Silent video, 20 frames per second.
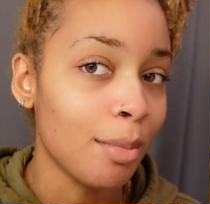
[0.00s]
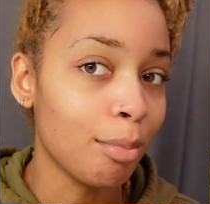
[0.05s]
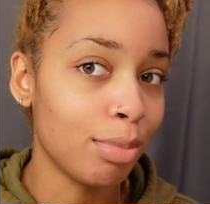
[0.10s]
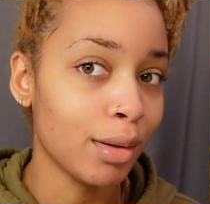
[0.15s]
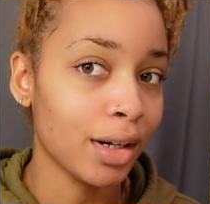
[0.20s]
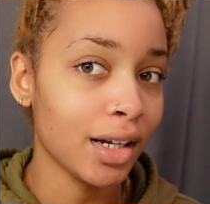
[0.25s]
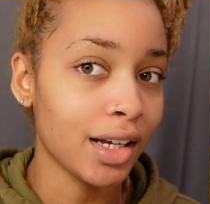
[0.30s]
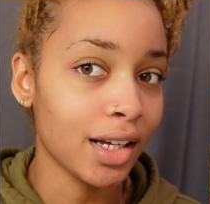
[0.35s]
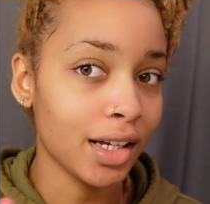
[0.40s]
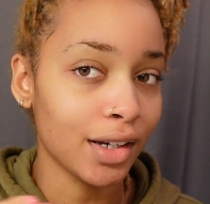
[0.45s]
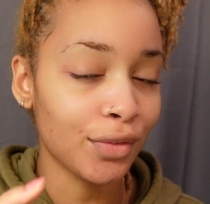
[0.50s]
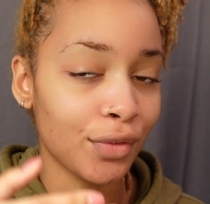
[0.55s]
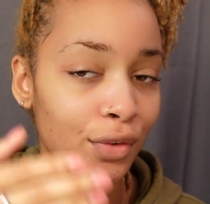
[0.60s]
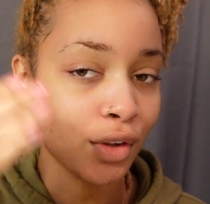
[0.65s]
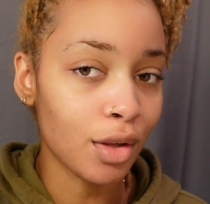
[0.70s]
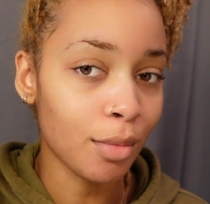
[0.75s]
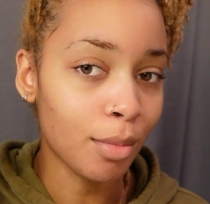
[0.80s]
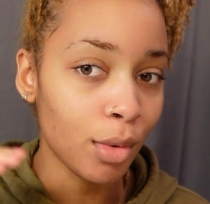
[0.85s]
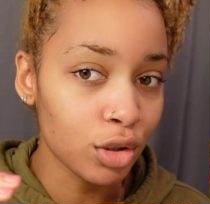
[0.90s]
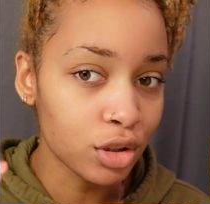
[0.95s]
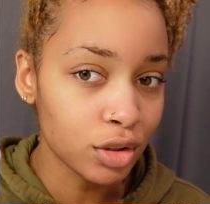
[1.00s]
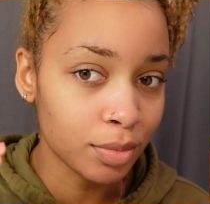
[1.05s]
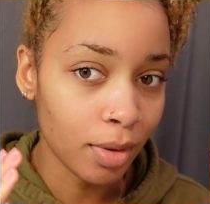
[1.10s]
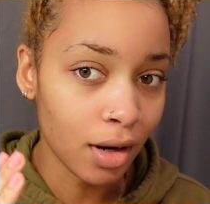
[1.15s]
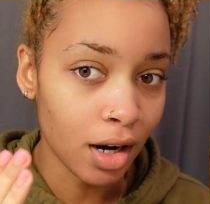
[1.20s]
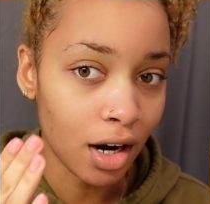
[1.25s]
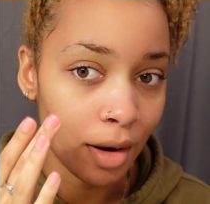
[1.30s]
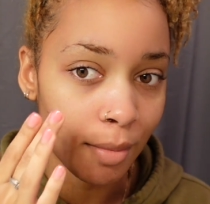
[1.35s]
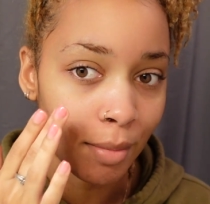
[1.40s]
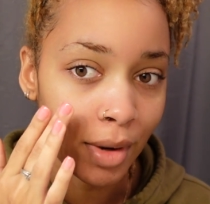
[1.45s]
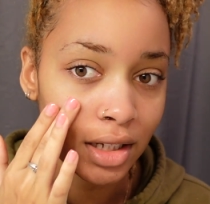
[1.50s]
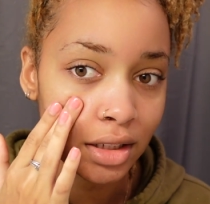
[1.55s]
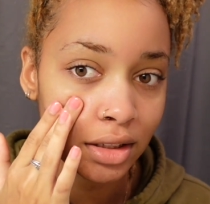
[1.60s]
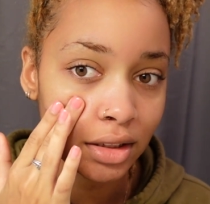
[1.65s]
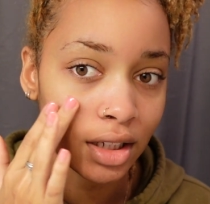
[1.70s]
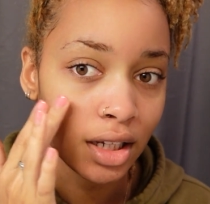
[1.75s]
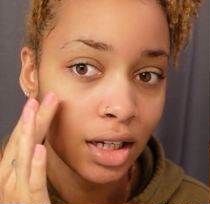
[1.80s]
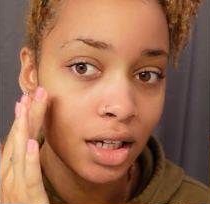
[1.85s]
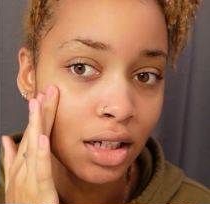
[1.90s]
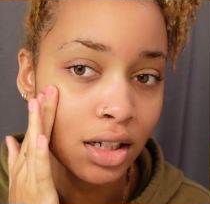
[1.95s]
But for the most part, my
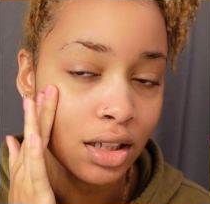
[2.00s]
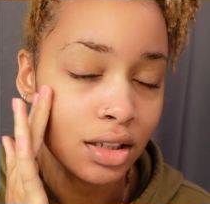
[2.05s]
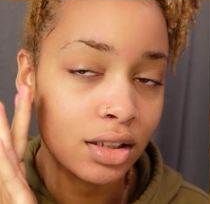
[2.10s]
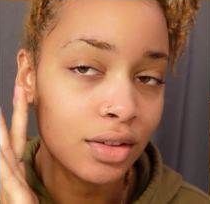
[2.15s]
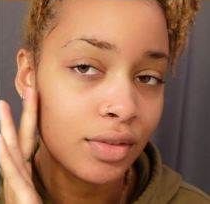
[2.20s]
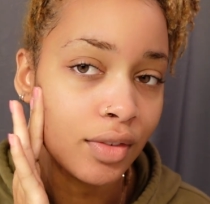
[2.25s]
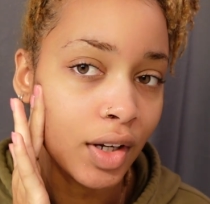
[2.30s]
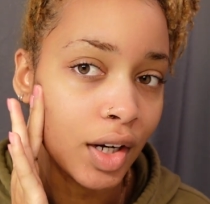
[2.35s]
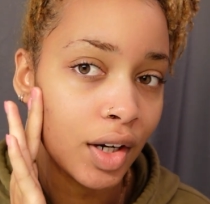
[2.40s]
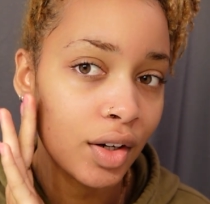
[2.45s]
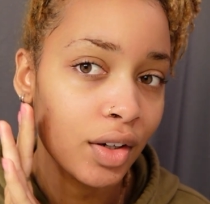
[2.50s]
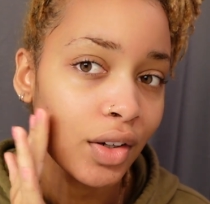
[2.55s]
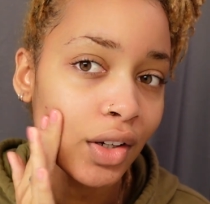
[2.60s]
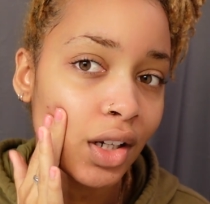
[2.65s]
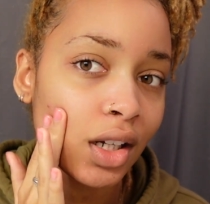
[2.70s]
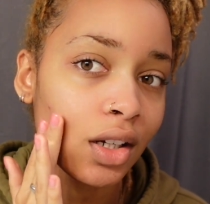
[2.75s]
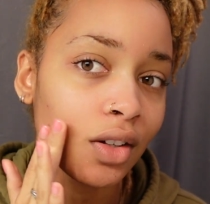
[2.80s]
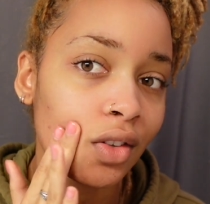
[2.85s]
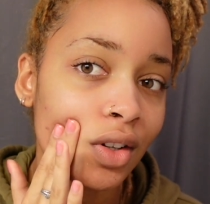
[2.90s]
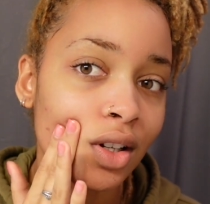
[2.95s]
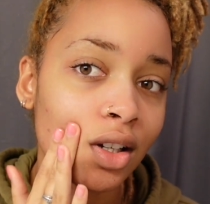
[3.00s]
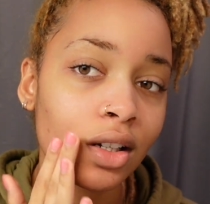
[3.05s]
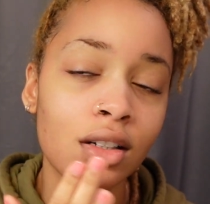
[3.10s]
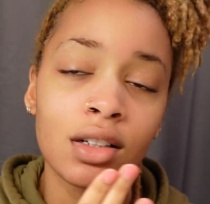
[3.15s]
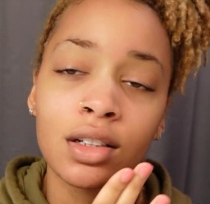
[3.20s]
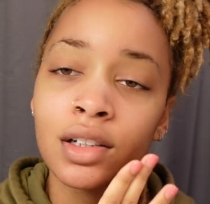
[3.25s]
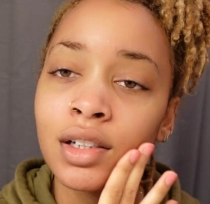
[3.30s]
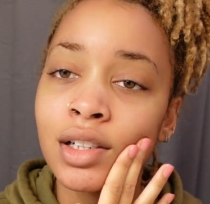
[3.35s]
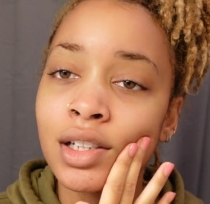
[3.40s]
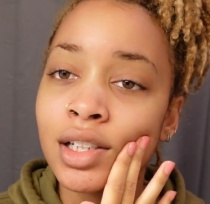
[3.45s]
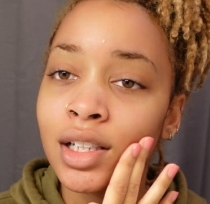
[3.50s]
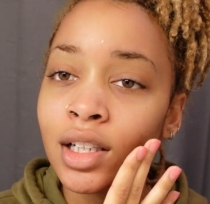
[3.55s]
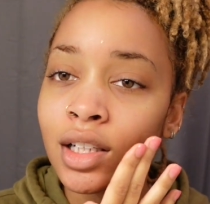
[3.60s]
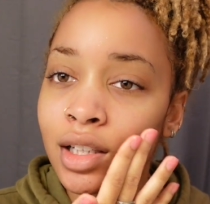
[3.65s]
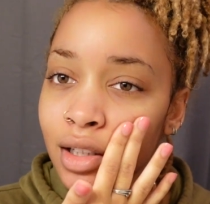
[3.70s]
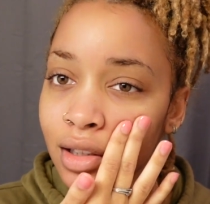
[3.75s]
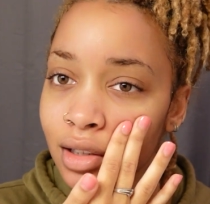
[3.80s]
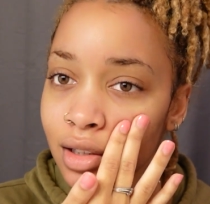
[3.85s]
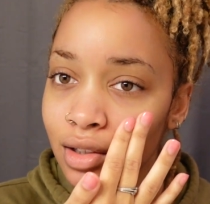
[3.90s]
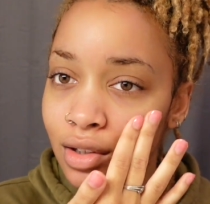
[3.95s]
skin is very,
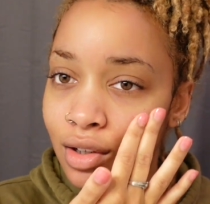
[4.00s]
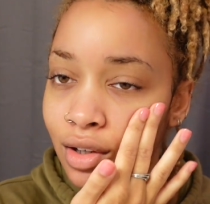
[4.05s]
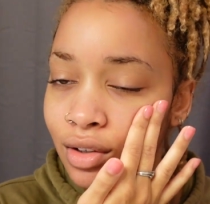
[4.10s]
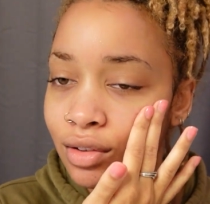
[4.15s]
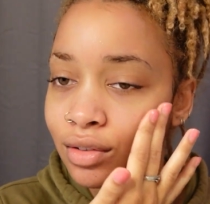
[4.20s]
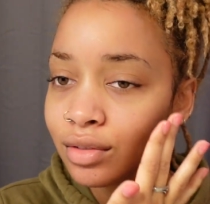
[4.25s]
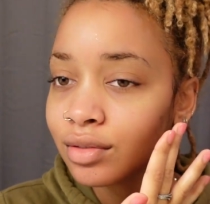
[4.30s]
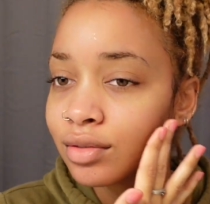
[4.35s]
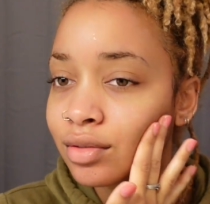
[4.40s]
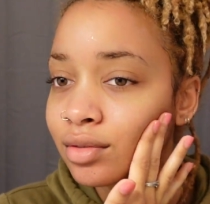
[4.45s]
you know,